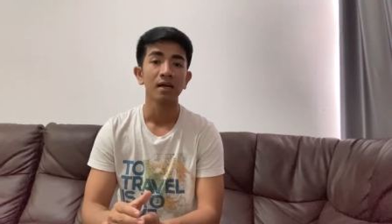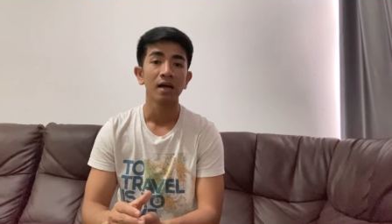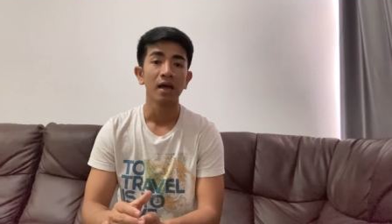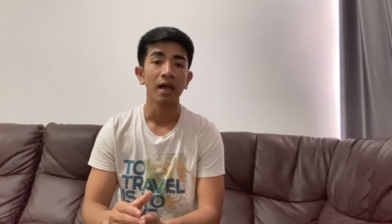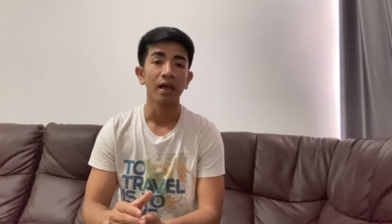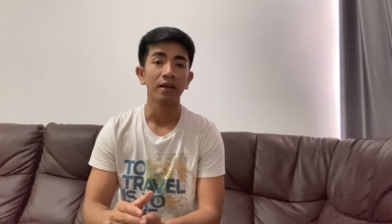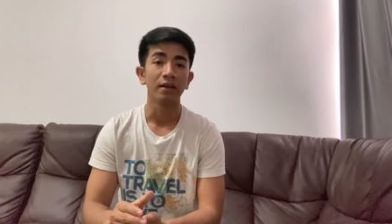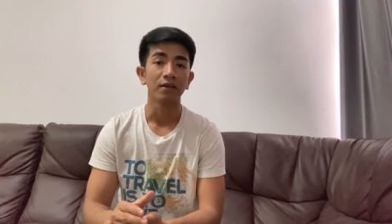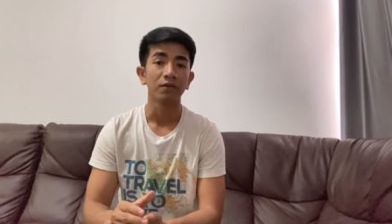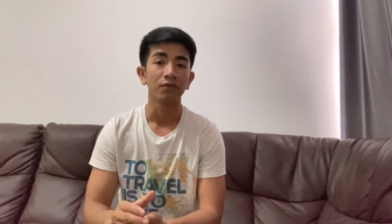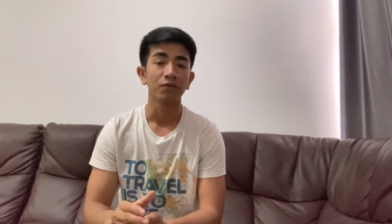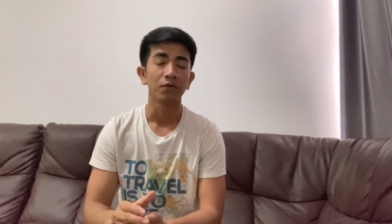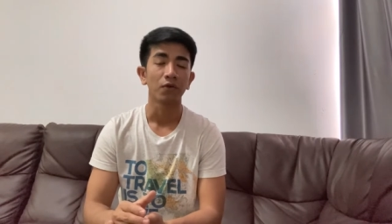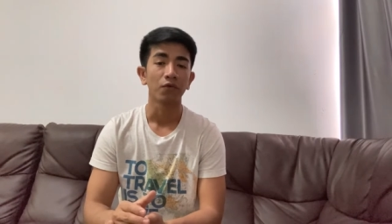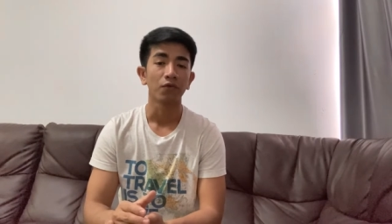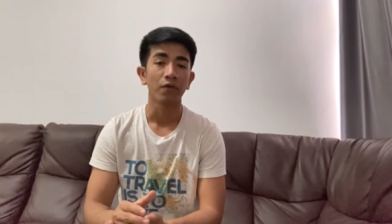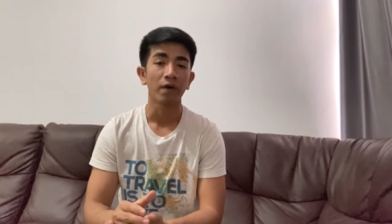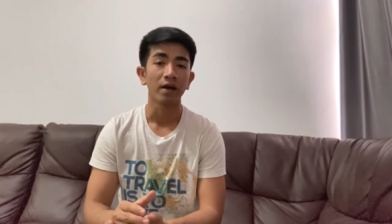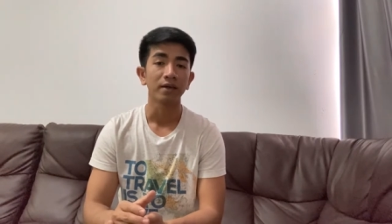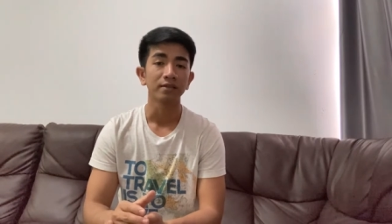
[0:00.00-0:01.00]
If
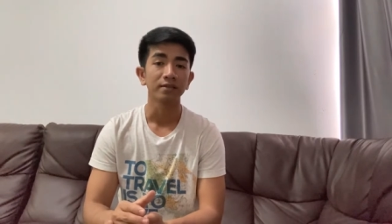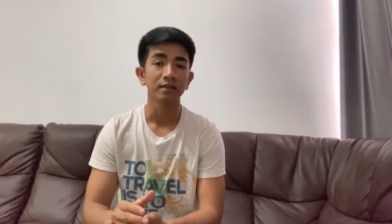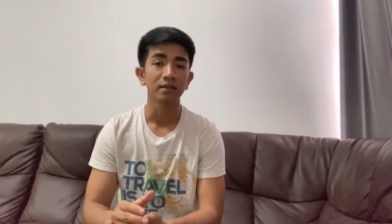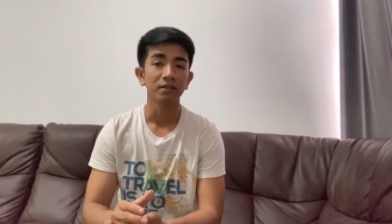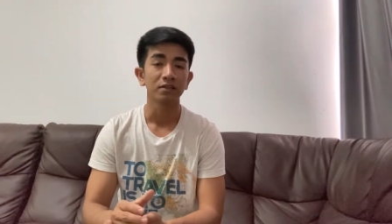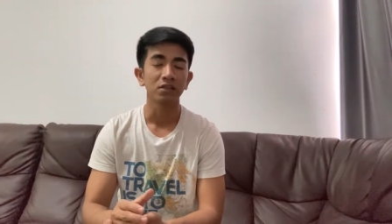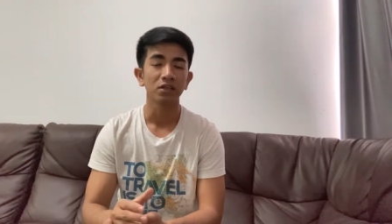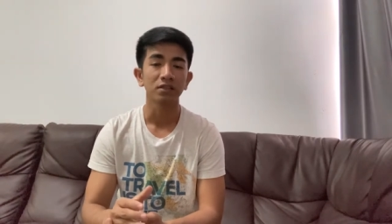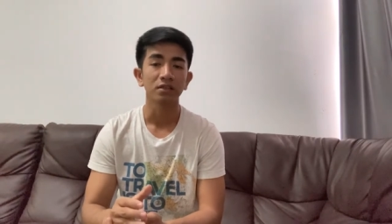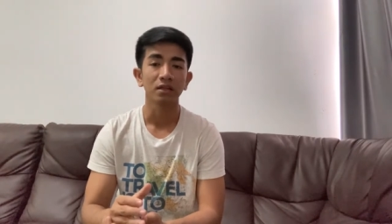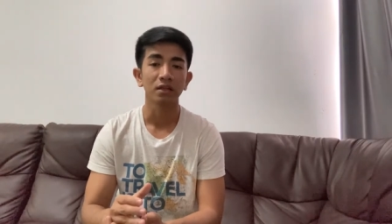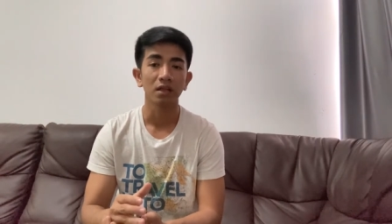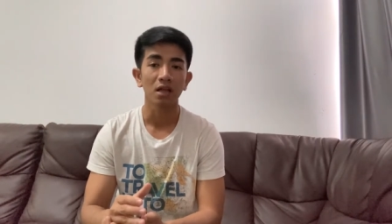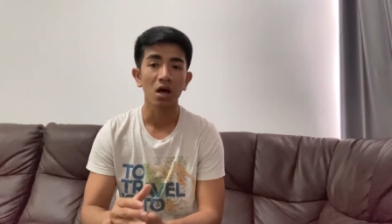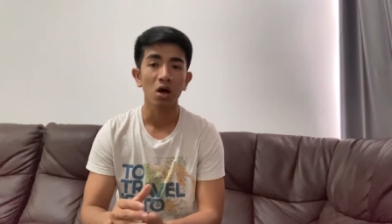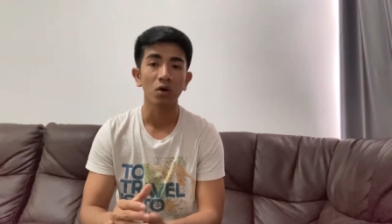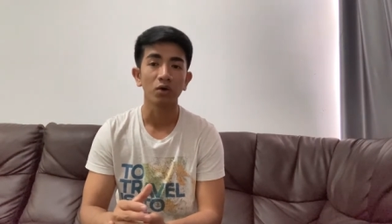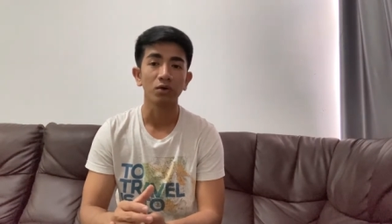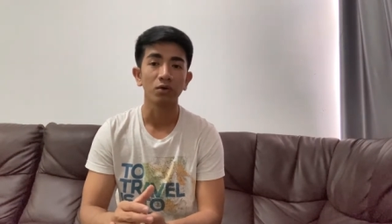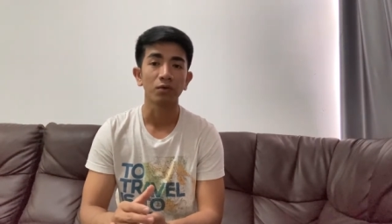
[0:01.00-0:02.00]
facilities
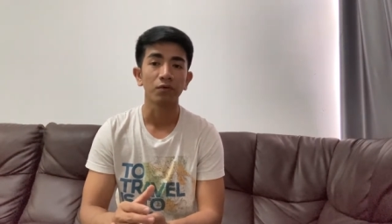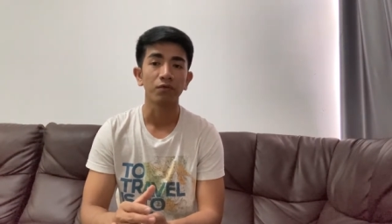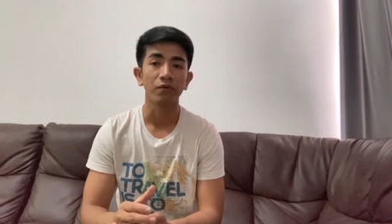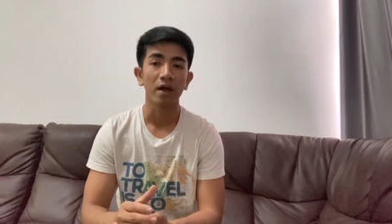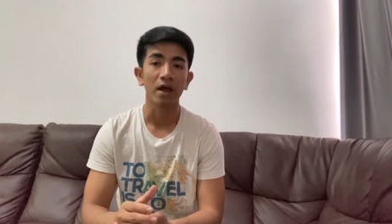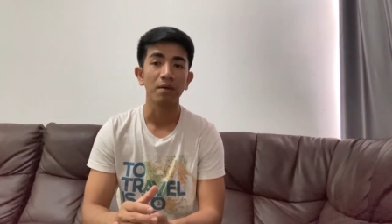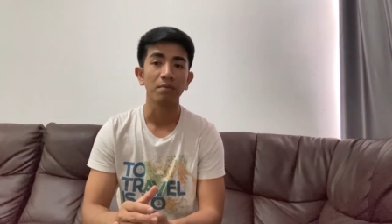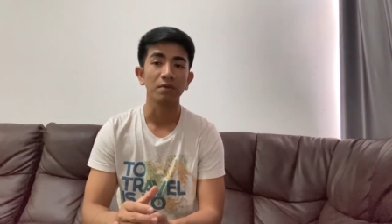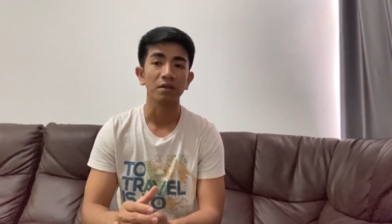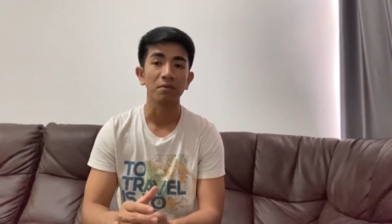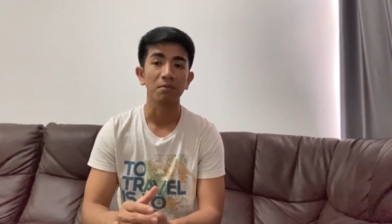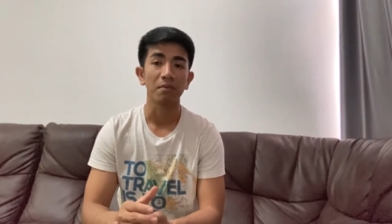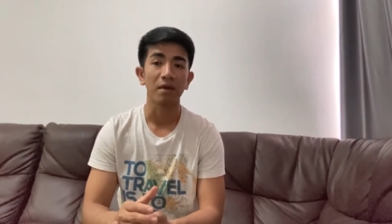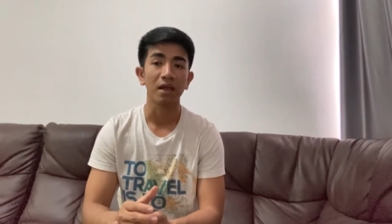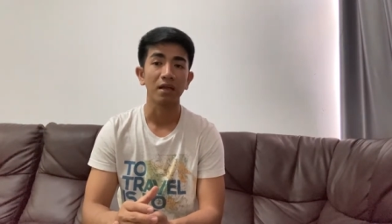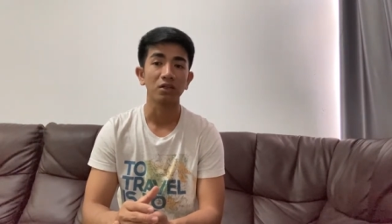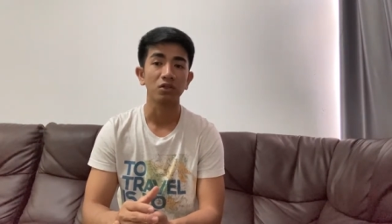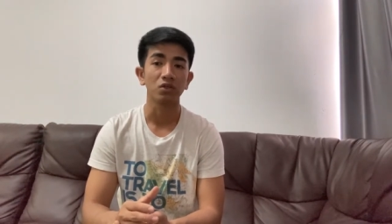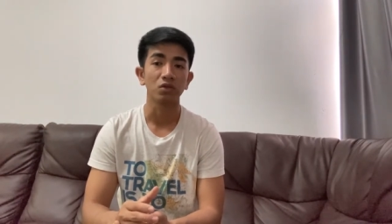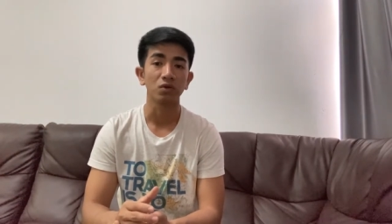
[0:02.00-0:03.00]
allow, the family
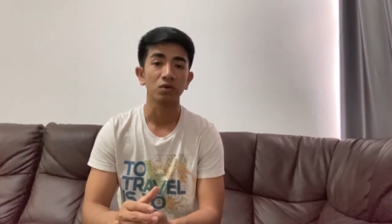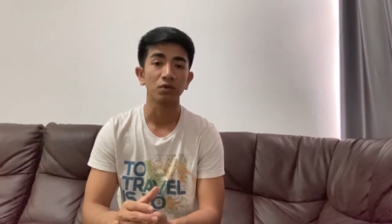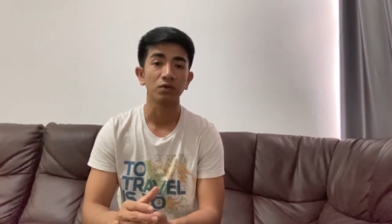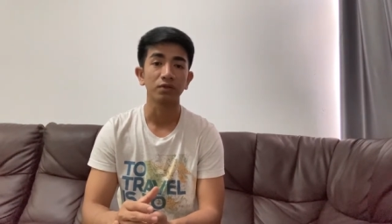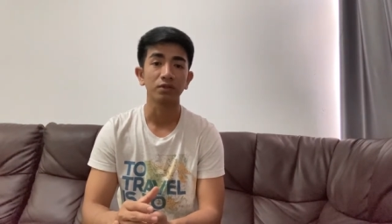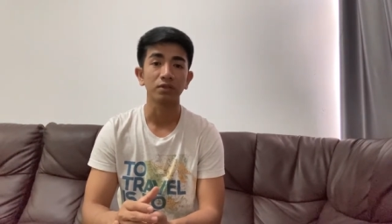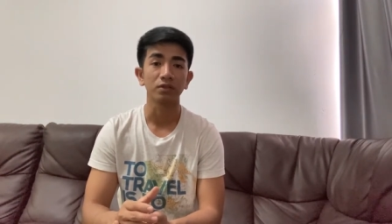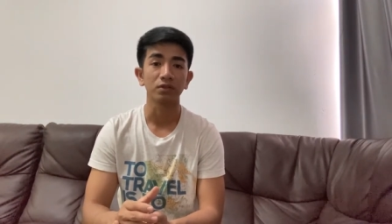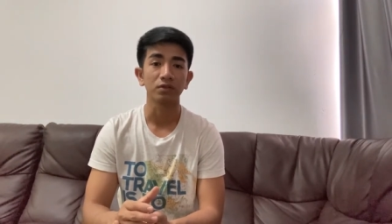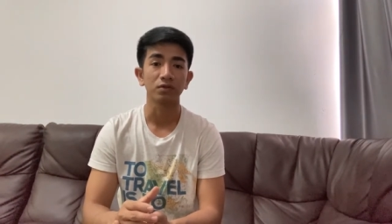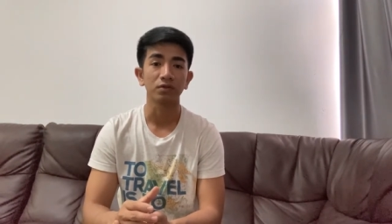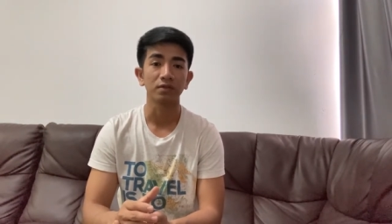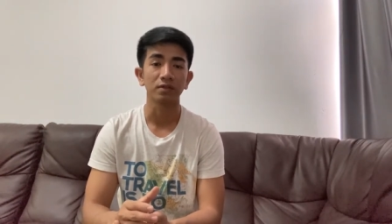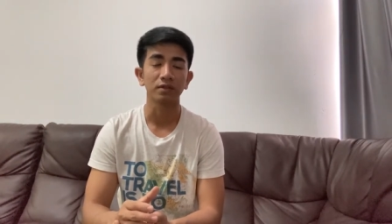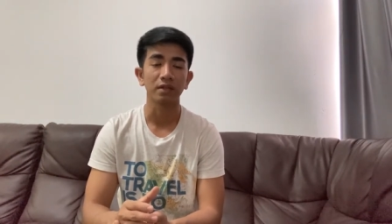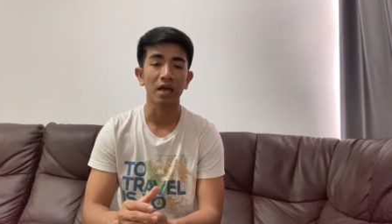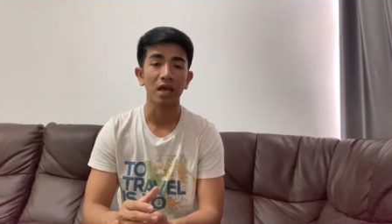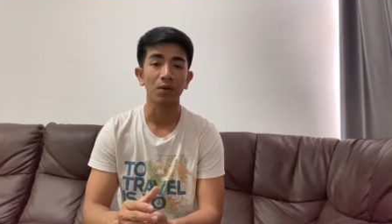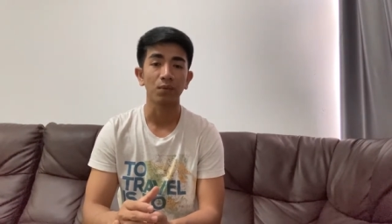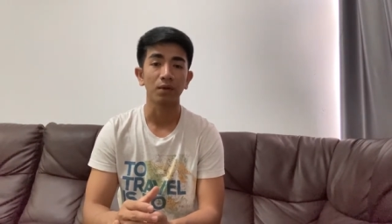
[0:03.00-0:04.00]
may choose to
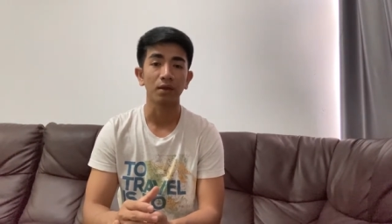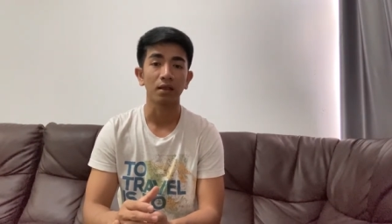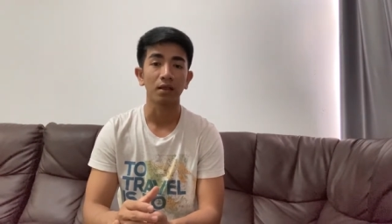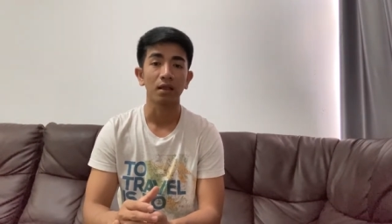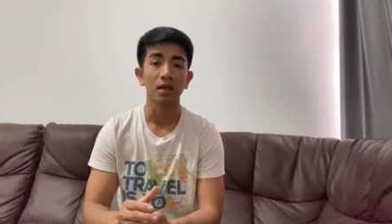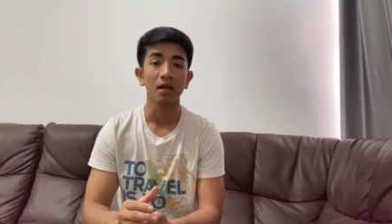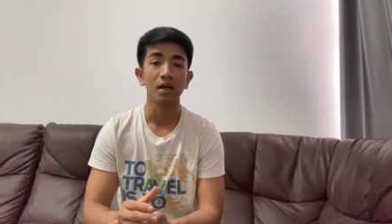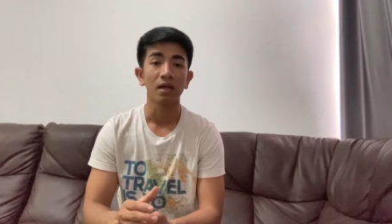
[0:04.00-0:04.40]
stay with